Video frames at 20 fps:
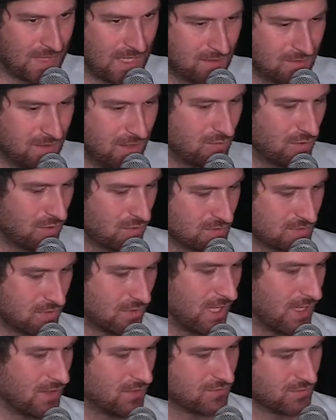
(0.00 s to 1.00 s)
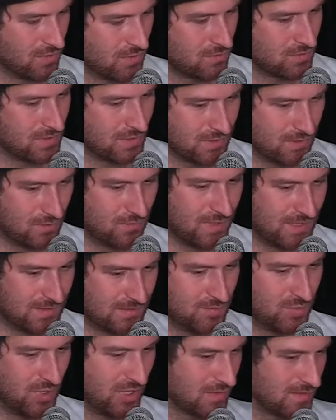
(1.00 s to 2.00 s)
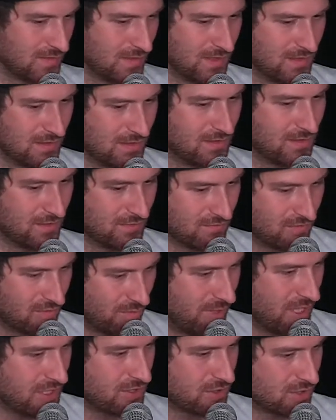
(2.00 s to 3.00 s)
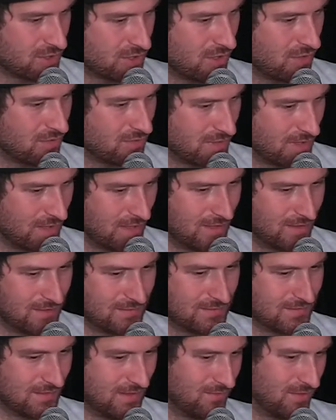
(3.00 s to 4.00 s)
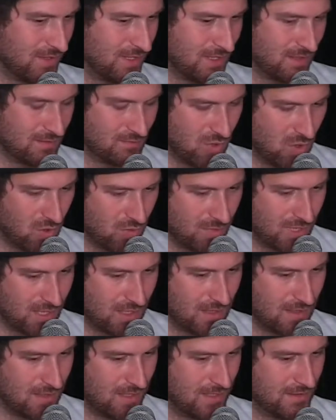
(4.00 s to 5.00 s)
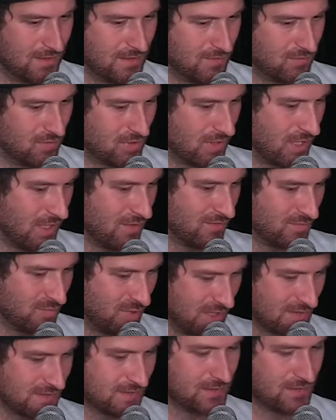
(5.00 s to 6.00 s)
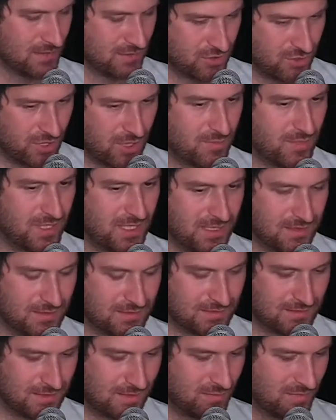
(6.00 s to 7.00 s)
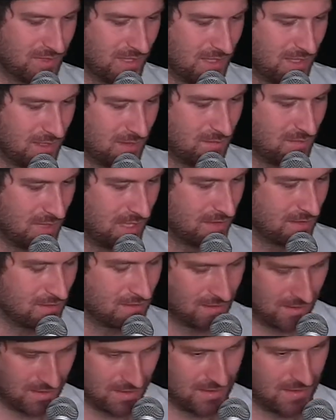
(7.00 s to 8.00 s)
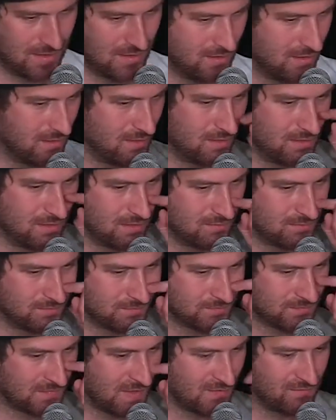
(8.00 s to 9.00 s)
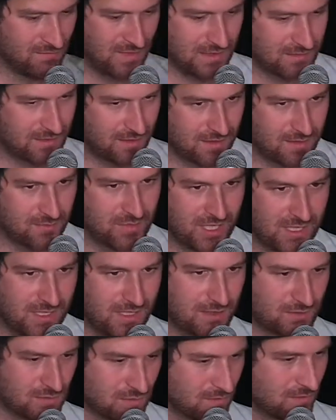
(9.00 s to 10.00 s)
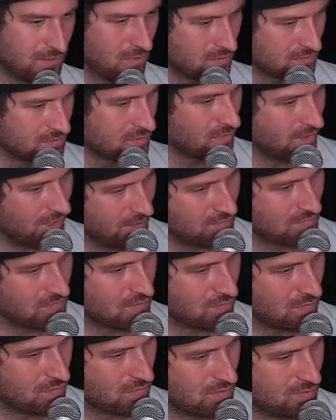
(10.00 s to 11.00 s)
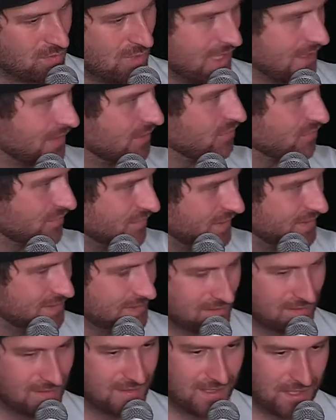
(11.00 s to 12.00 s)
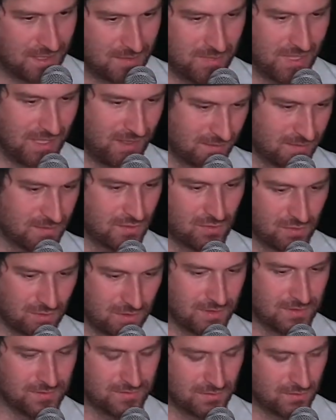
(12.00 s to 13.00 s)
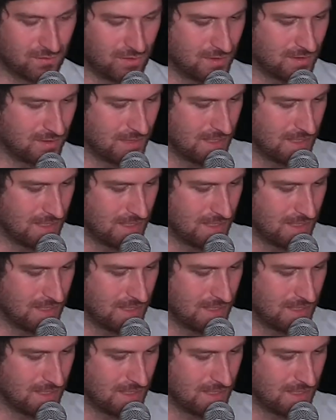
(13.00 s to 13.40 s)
they were also kind of known in the West because they did the information show in 1970 in MoMA, and they were kind of present in Germany at the same time. And Walter de Maria also came to Ljubljana to visit them, and so on and so on.